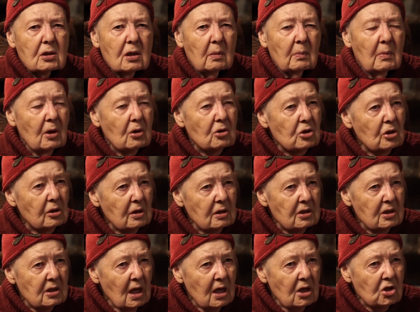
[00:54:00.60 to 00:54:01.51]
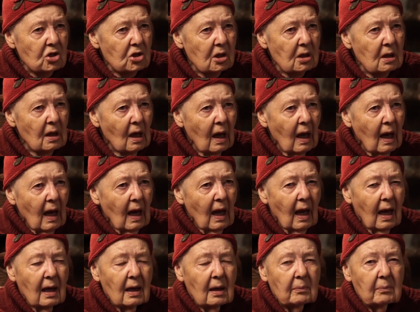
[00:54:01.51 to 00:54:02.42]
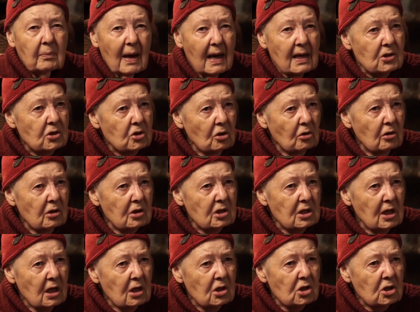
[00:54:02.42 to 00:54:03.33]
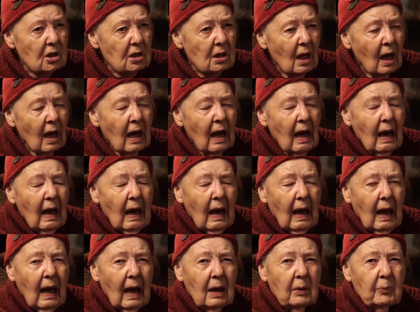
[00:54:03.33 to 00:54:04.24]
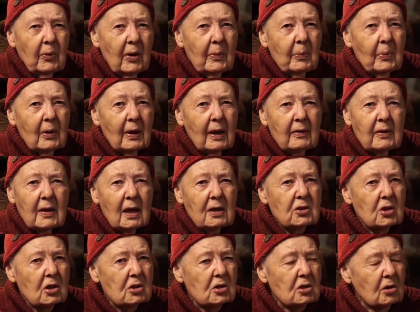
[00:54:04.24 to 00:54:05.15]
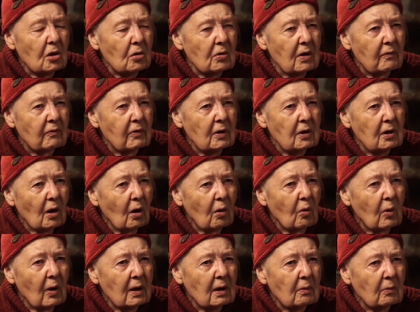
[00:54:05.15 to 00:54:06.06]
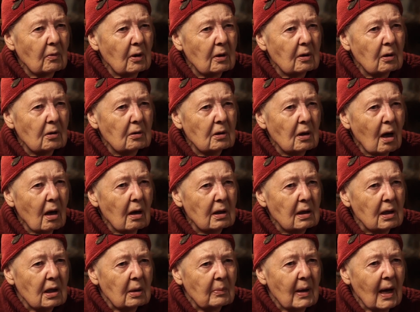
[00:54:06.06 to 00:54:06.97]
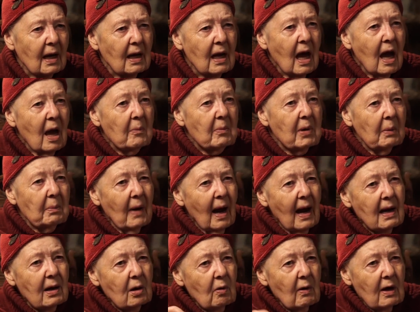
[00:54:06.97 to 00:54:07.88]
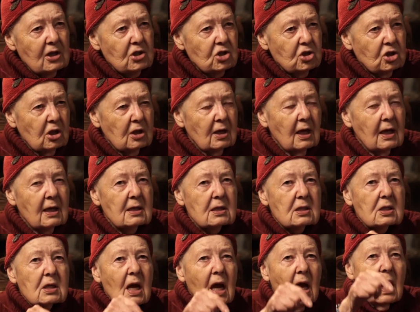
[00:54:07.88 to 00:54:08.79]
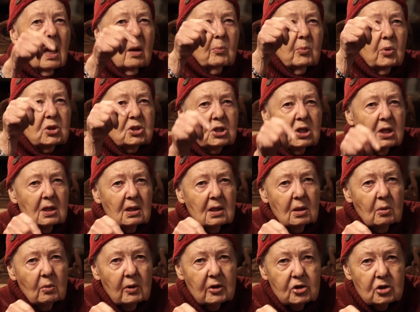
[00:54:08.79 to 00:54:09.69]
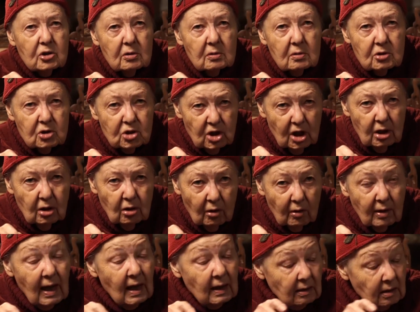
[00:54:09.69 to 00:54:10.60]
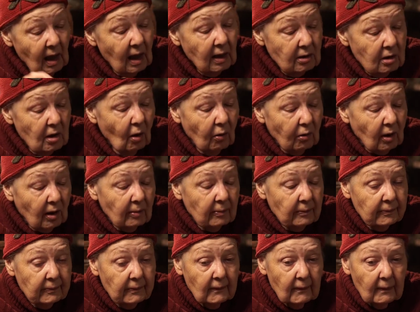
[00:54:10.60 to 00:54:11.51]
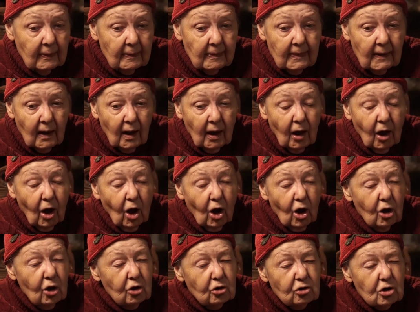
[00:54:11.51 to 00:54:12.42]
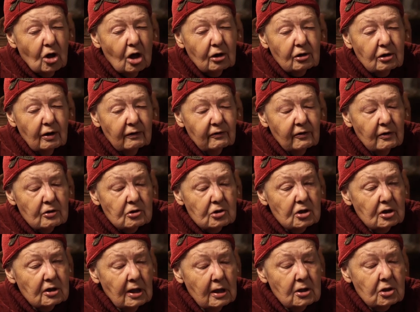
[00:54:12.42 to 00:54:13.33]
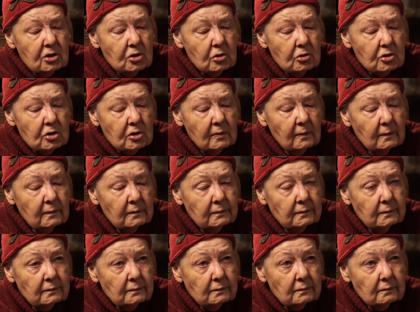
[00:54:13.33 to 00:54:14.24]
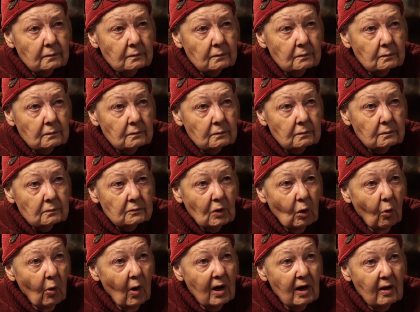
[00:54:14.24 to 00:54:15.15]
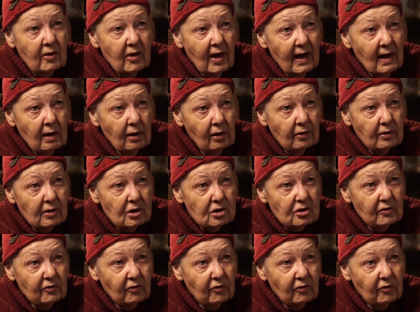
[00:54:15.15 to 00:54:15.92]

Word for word: a commercialization, and a bastardization. Yes. And people, and they just don't even know what, what they're talking about. But my question is, particularly with Qigong and, and yoga, who taught the first teachers? Where did they learn these